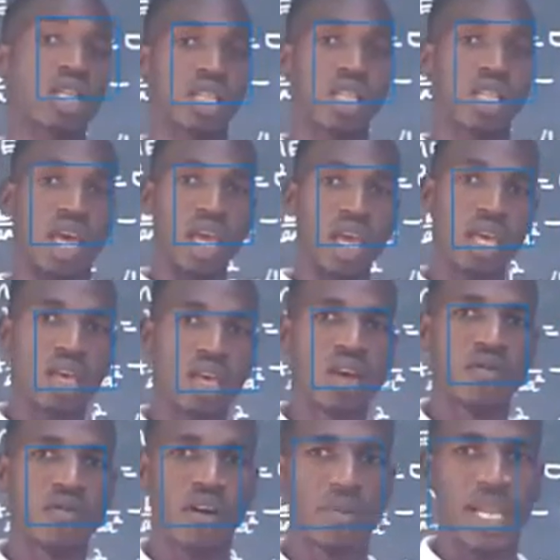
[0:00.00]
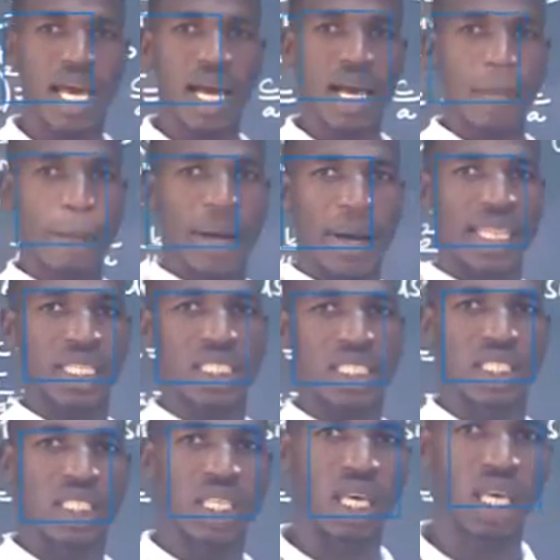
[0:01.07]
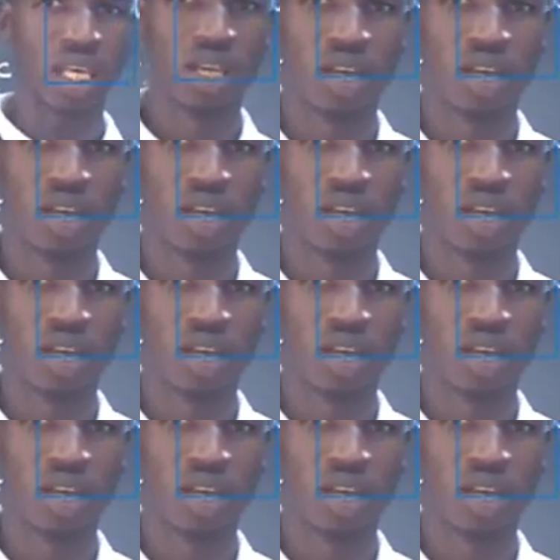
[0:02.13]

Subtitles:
the formula. But that's the